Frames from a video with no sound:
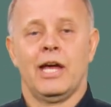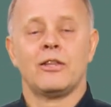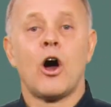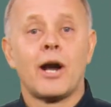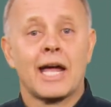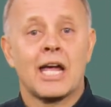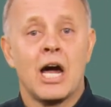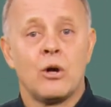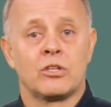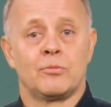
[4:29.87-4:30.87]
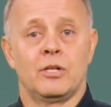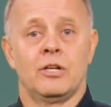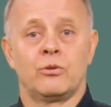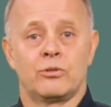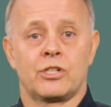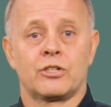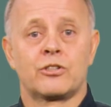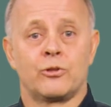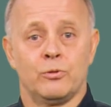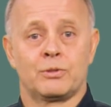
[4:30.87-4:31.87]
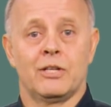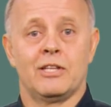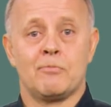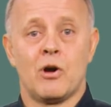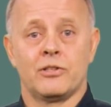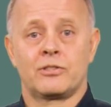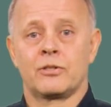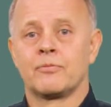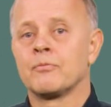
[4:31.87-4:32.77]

and are accountable to such groups and demands.